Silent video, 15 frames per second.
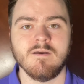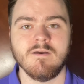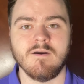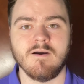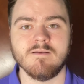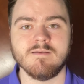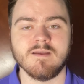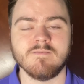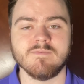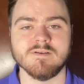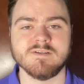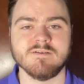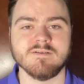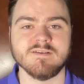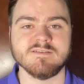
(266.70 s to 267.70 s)
On
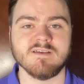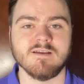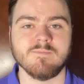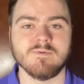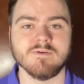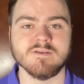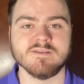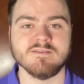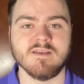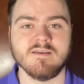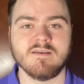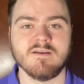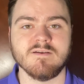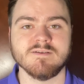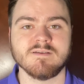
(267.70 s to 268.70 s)
average here in Cypress,
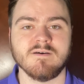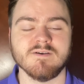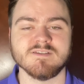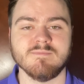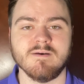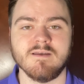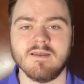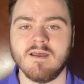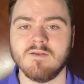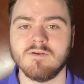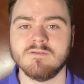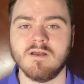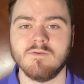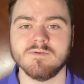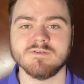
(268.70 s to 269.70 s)
daycares cost about
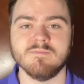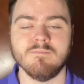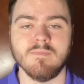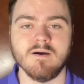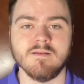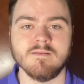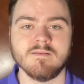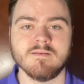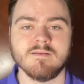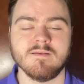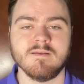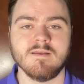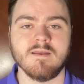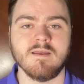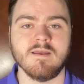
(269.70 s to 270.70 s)
$800 a month,
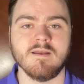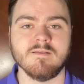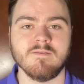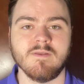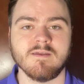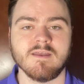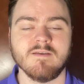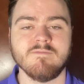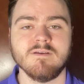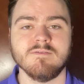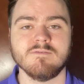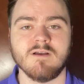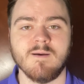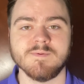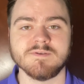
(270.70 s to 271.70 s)
and like every
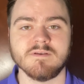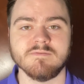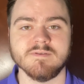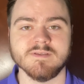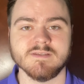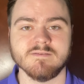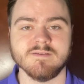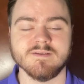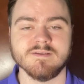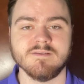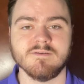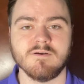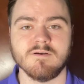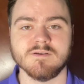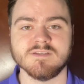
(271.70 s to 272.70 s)
other option on this list,
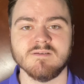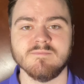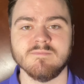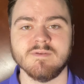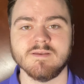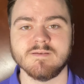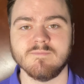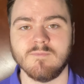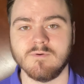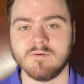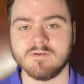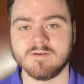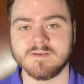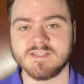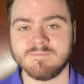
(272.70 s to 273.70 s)
there are some
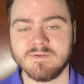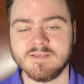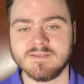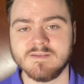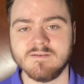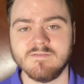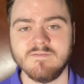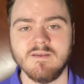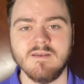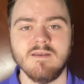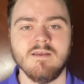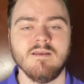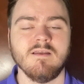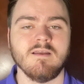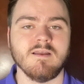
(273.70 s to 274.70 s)
more expensive
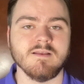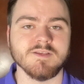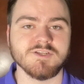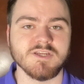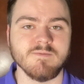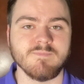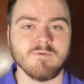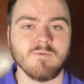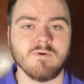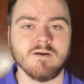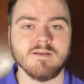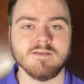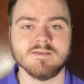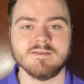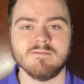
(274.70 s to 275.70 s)
and cheaper
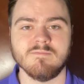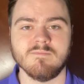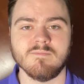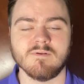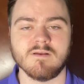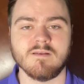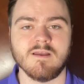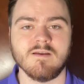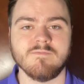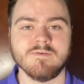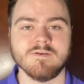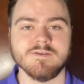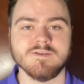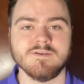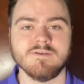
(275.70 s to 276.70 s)
ones, but on
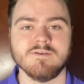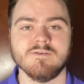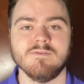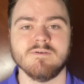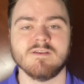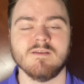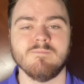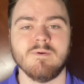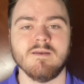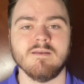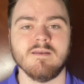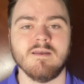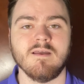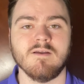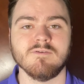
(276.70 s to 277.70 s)
average, you're looking to
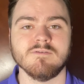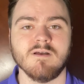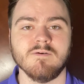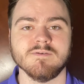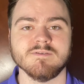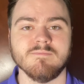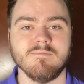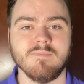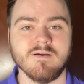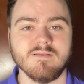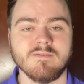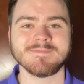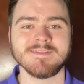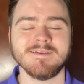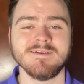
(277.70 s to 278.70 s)
pay $800 a
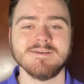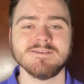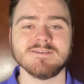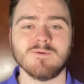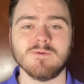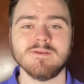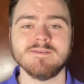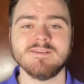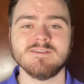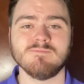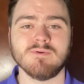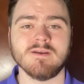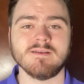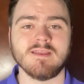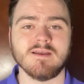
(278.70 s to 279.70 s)
month. So what does this
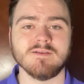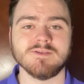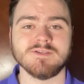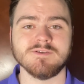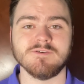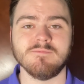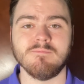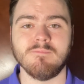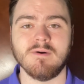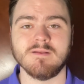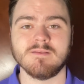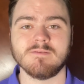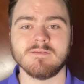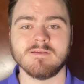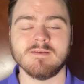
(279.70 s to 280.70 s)
break down to
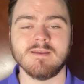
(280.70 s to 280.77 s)
monthly